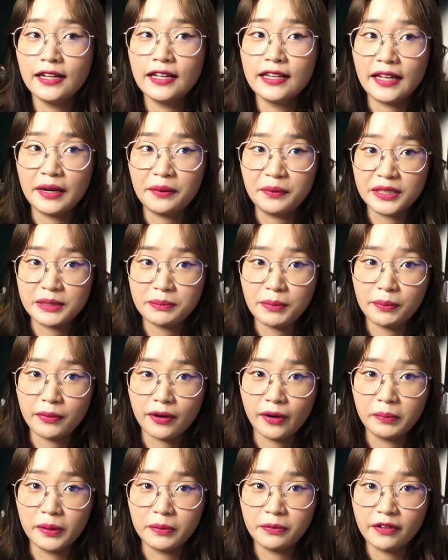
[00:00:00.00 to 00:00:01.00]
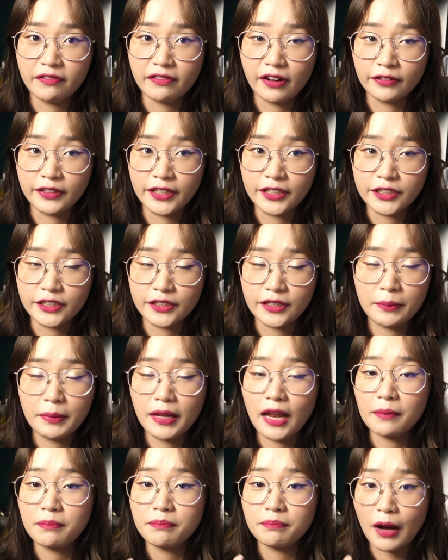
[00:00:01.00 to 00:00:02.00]
That was my problem with foundation. I mean
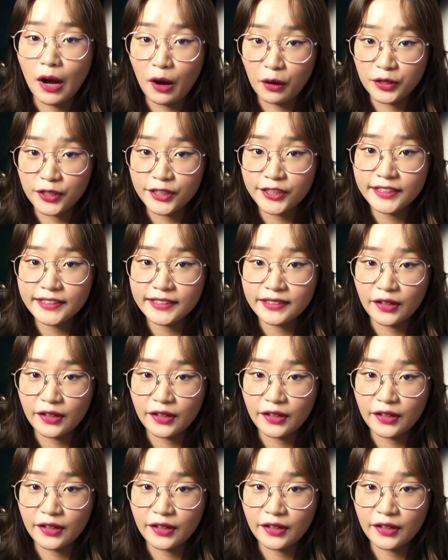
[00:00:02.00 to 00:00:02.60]
like powders